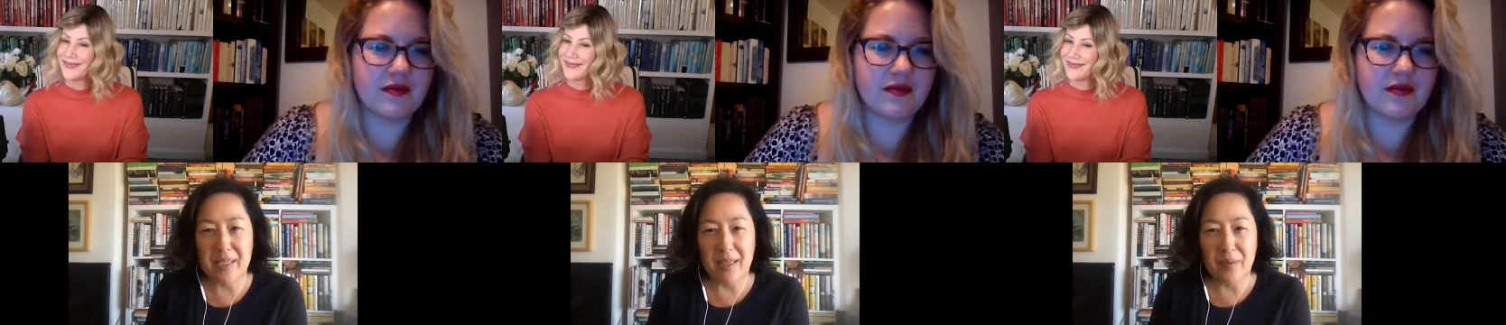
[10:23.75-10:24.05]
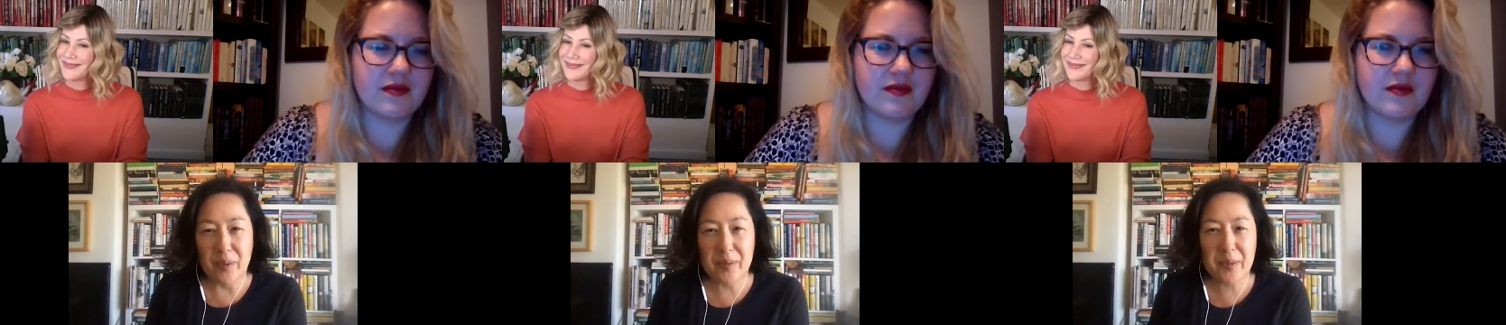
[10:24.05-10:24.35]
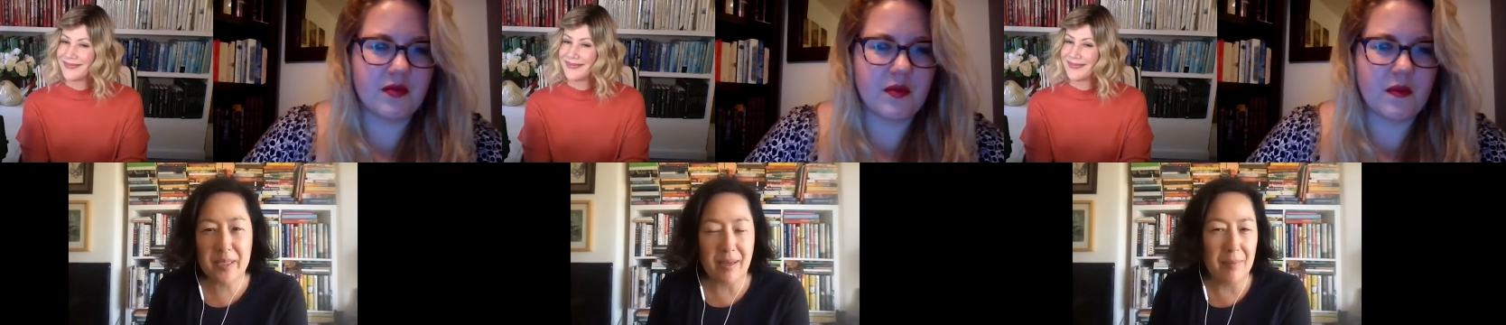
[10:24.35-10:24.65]

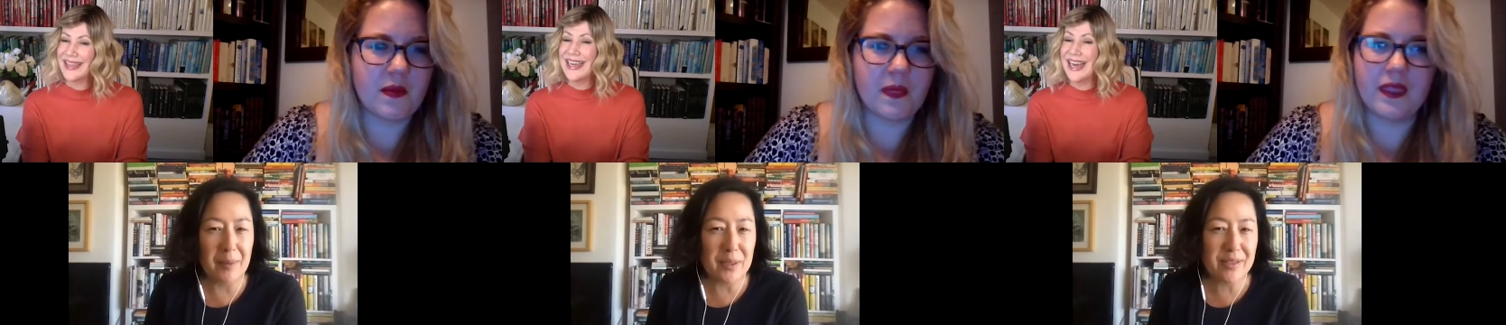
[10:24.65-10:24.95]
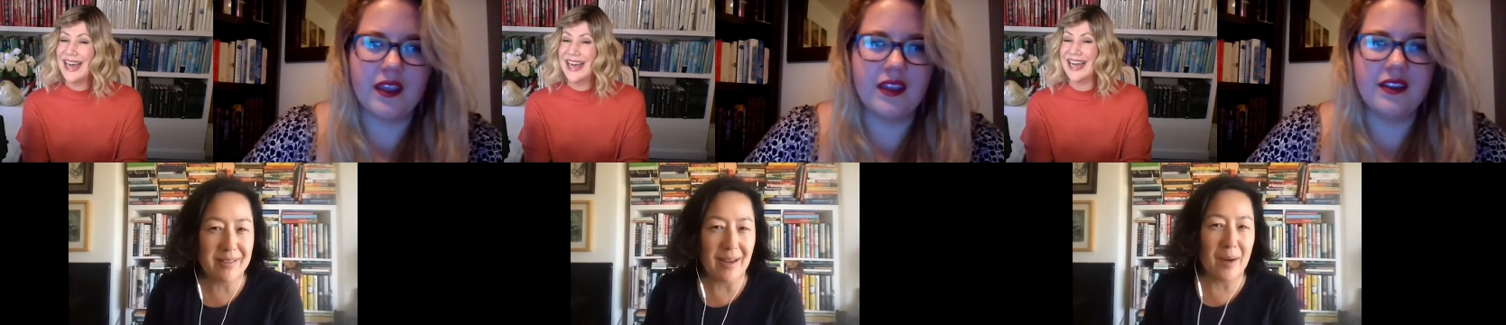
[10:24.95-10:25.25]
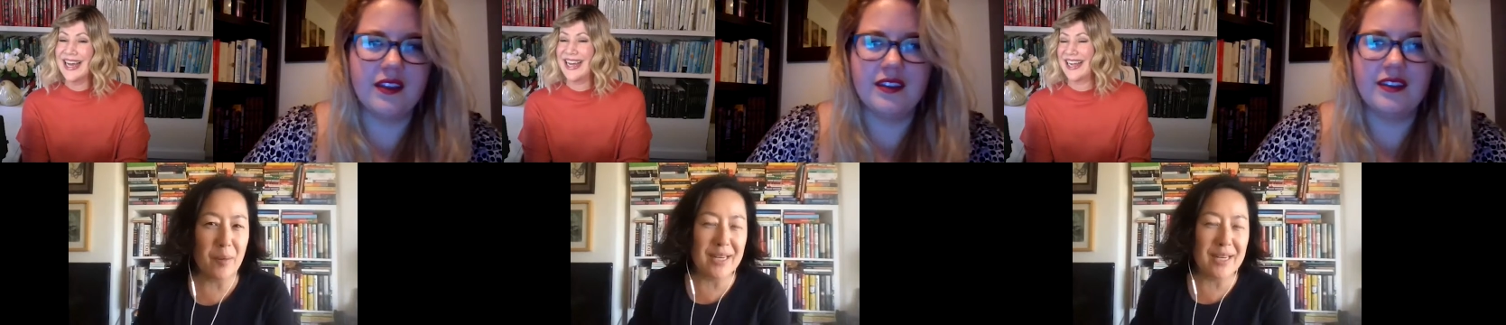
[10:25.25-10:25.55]
Speaker 1: Dellawisps, I was
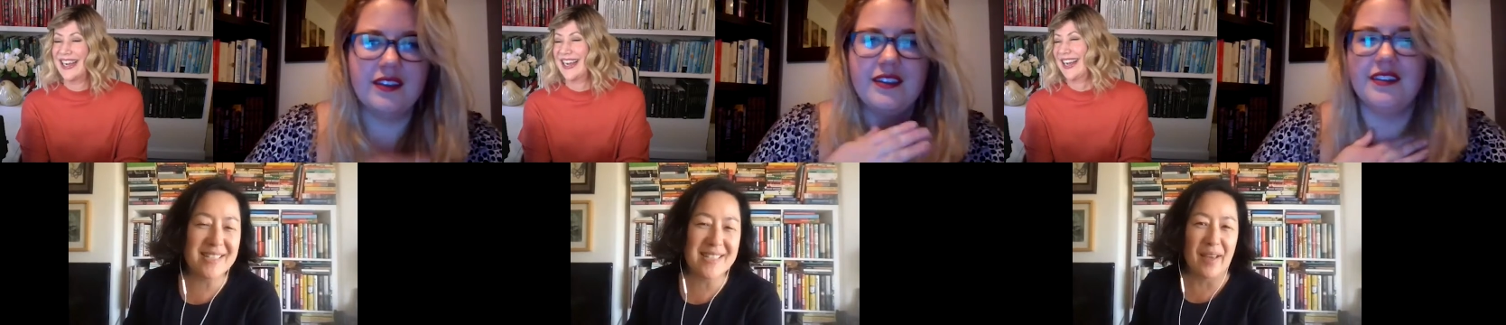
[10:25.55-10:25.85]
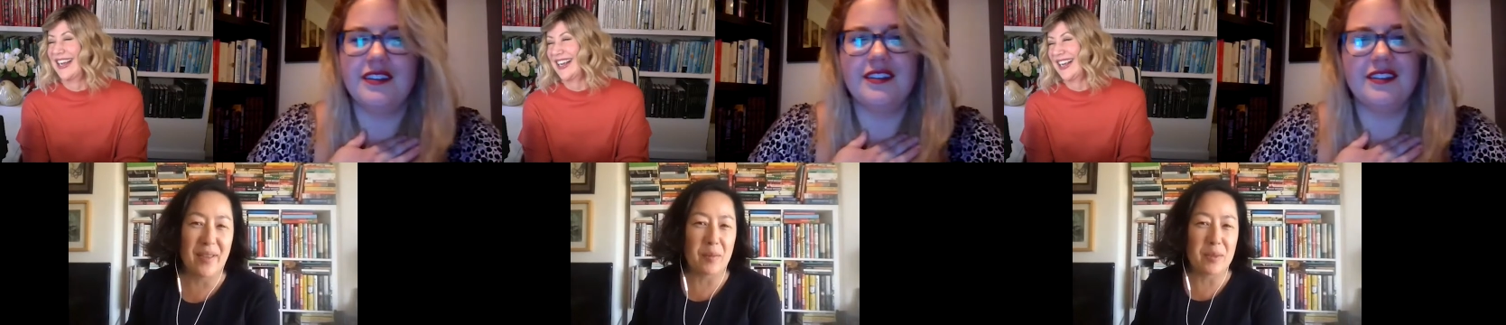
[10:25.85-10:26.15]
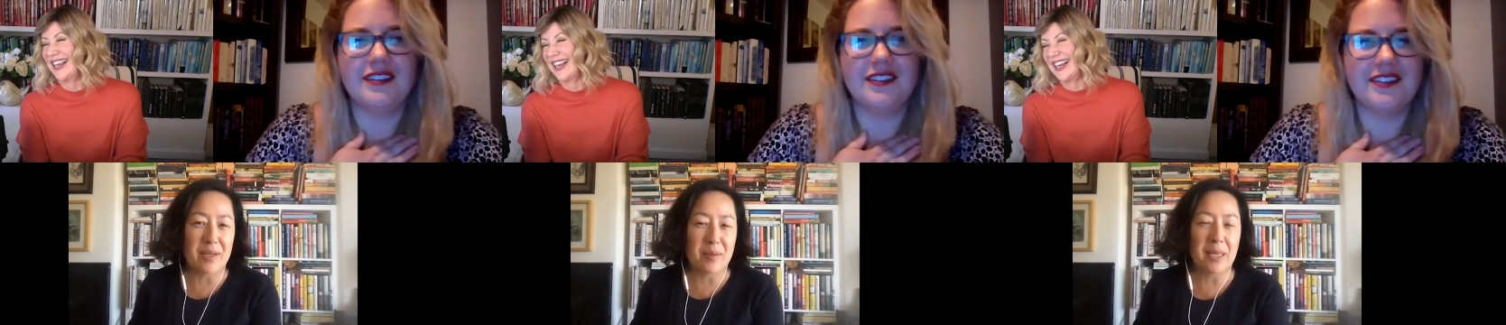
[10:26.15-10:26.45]
I wanted to see how
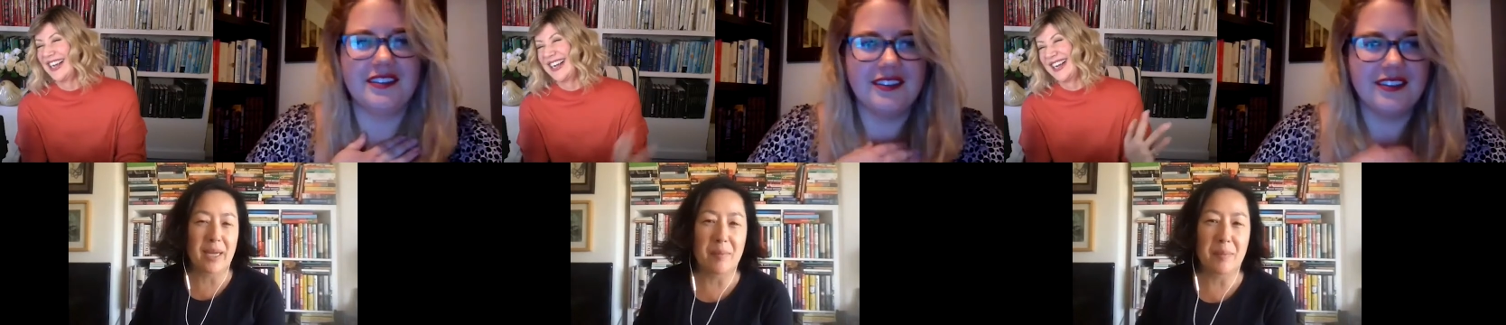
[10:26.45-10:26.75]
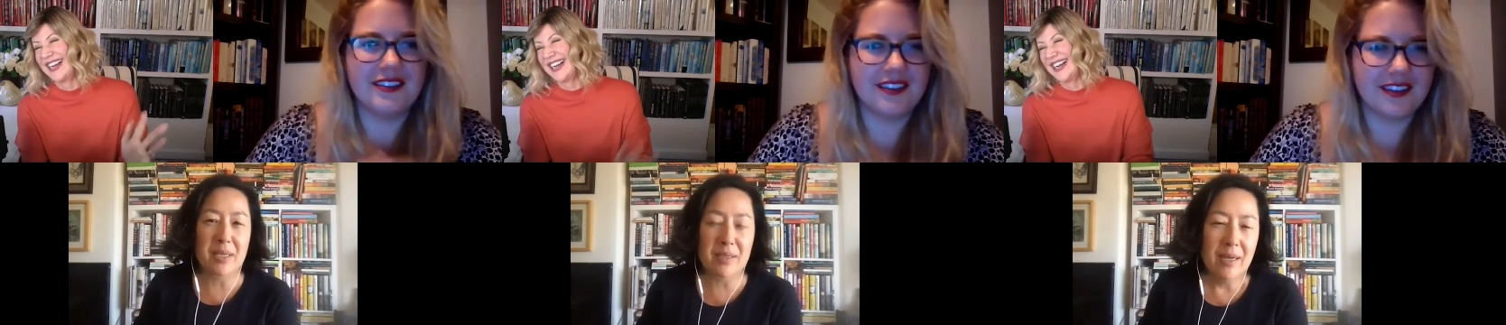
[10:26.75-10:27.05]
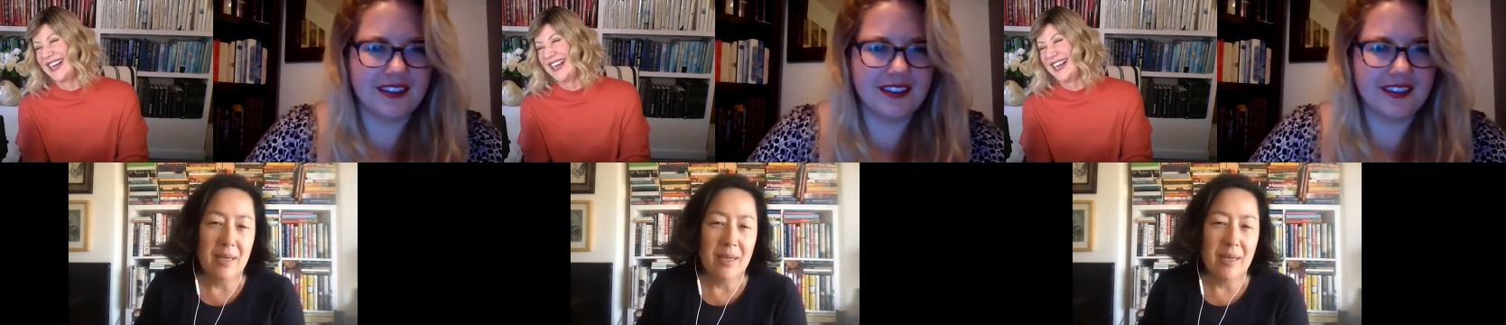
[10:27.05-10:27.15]
that was going to play out because,